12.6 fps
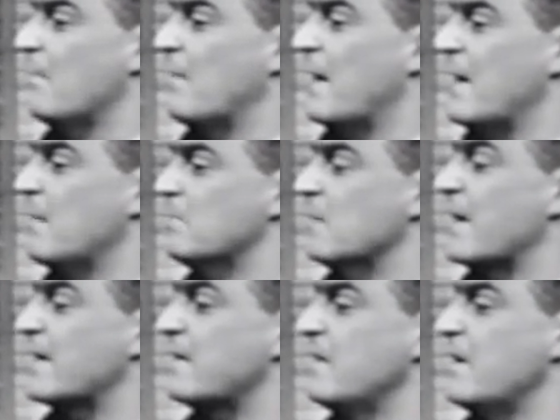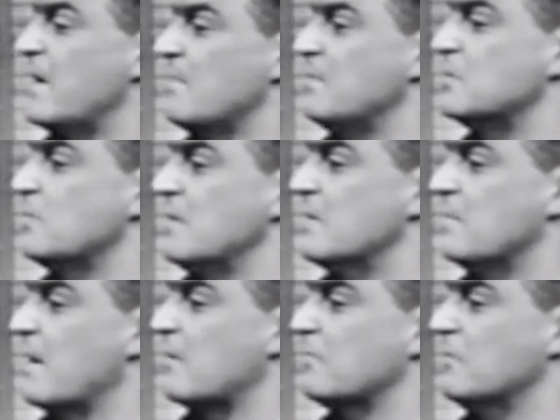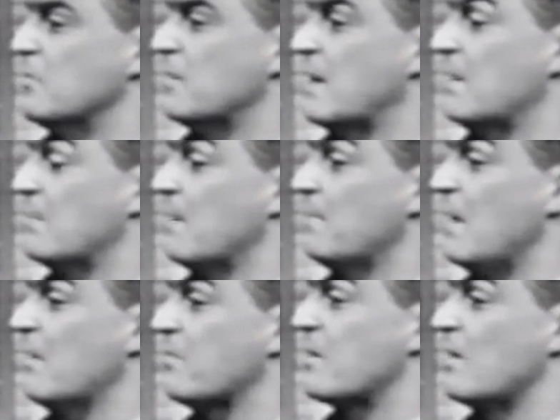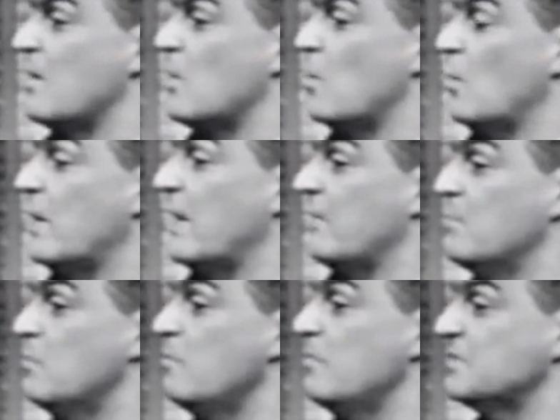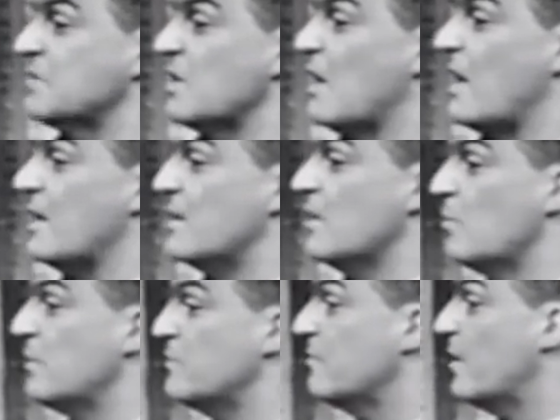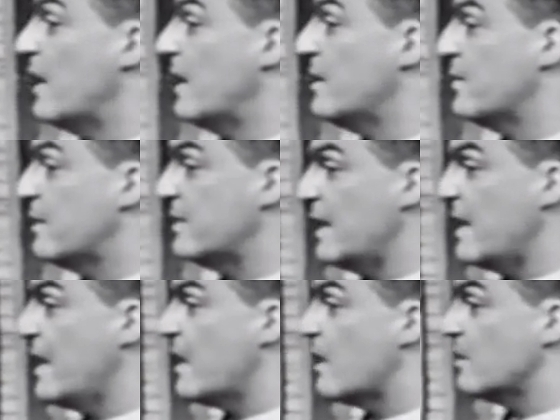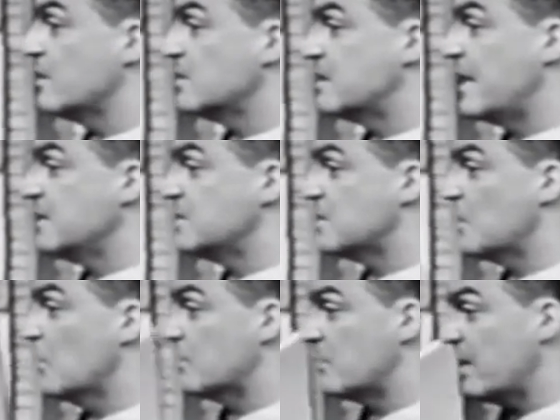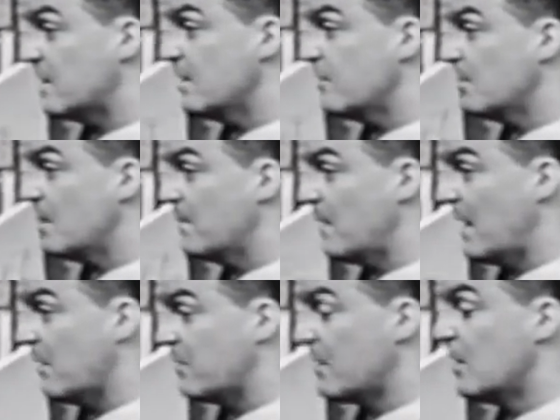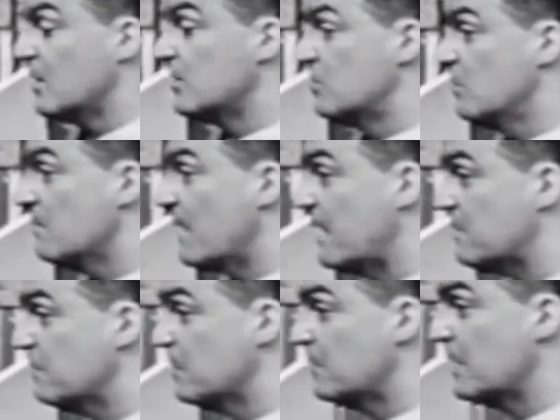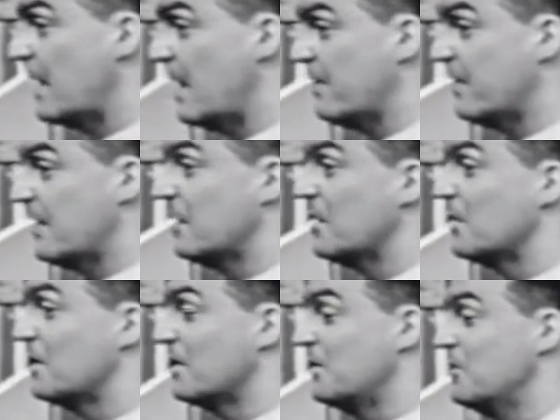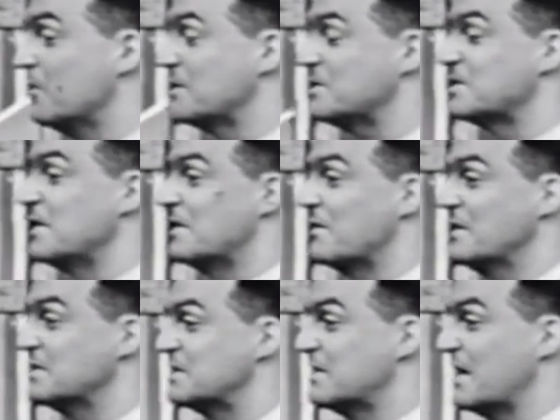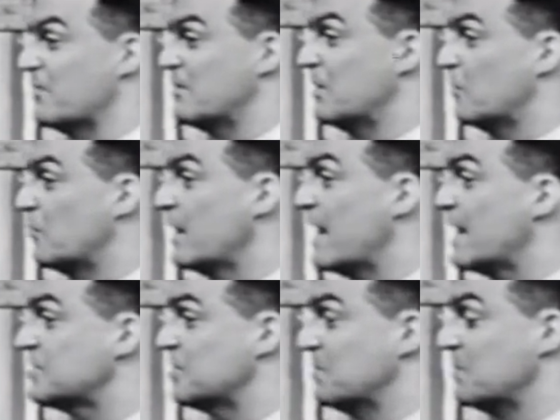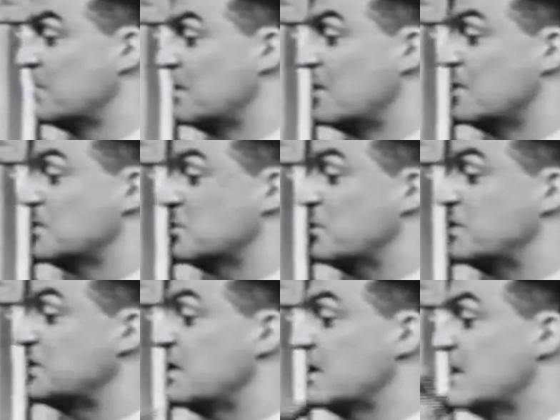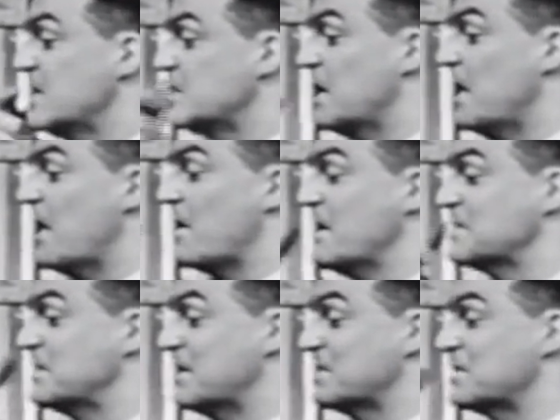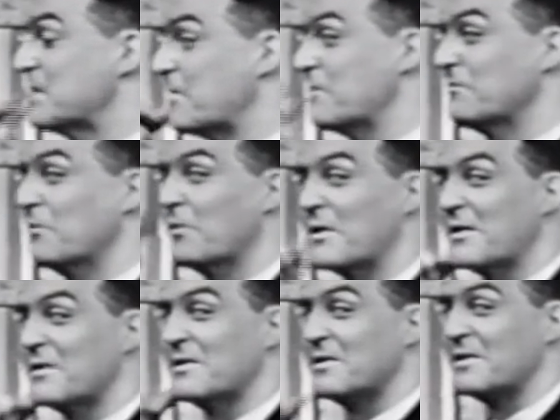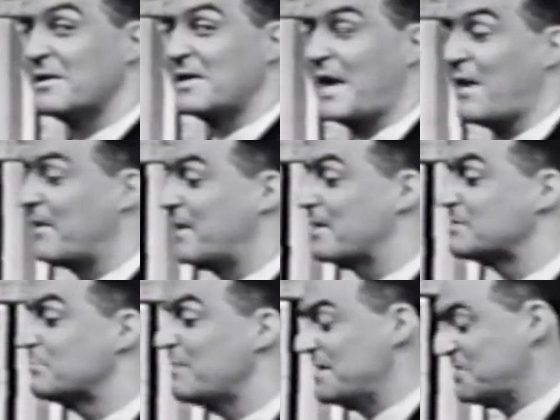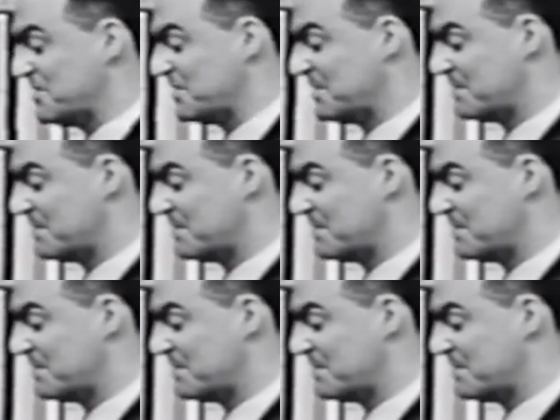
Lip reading: by blocking the air between the microphone and my mouth. When I remove this card, we find that the air tends to go directly from my mouth to the microphone, and then you can see there is a definite reaction. So we see that this air is necessary for carrying of speech.